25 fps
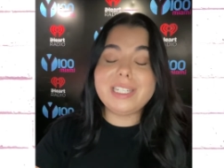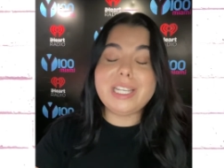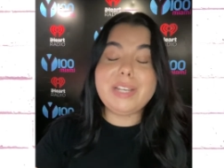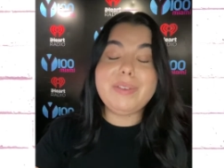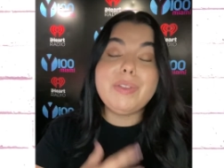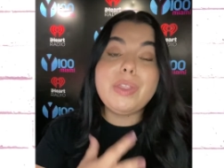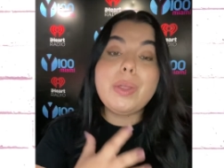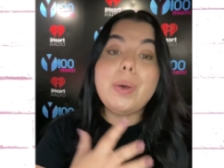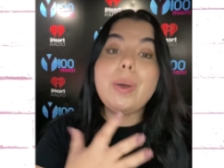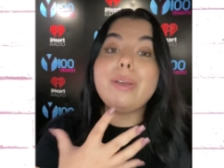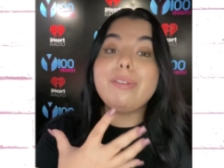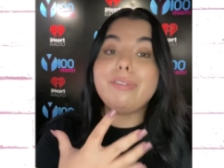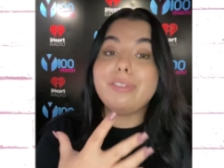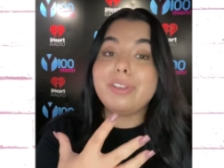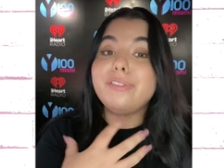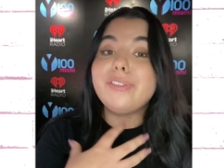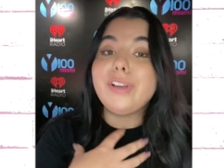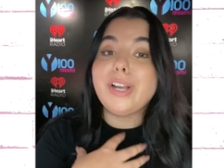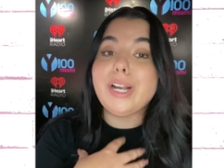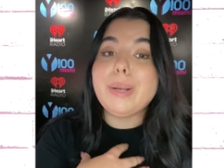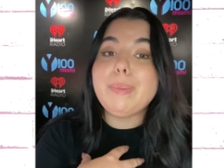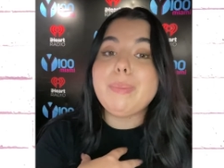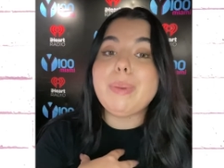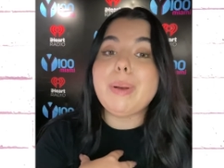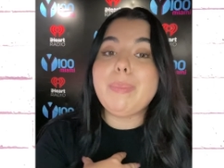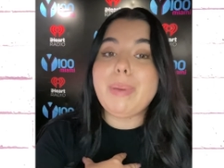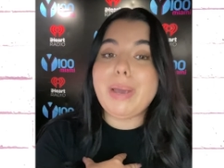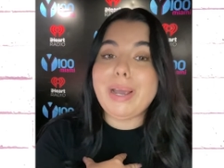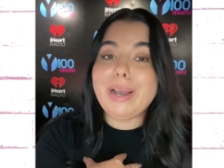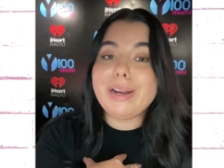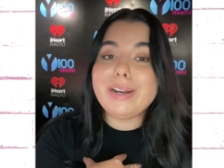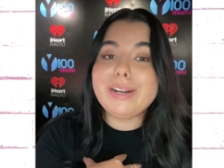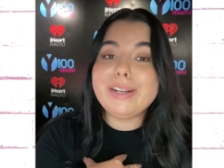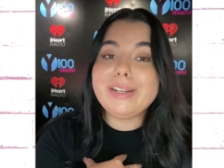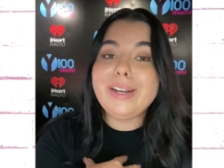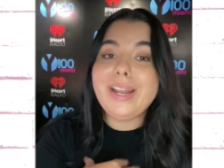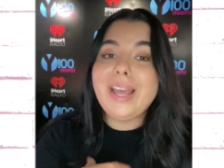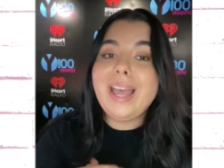Even though I feel very
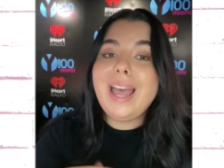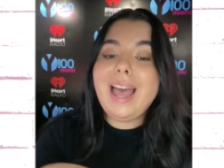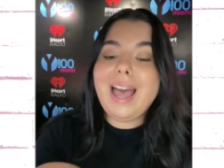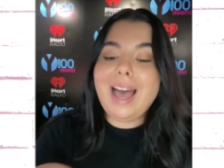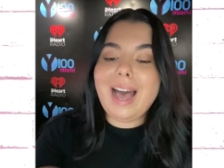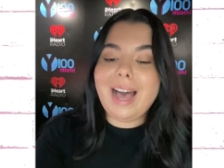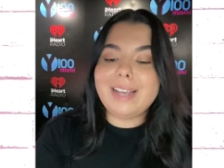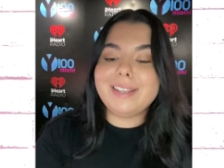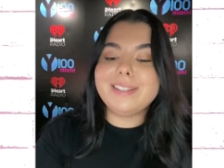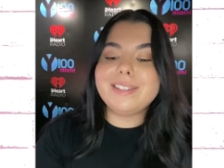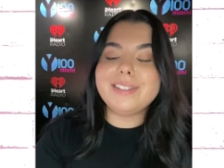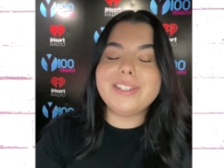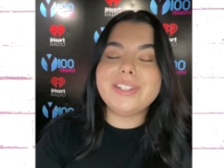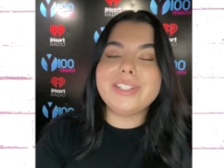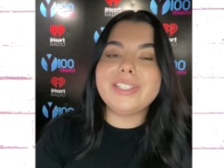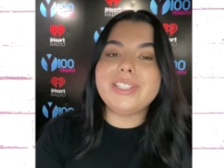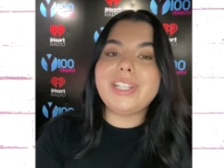prepared, I still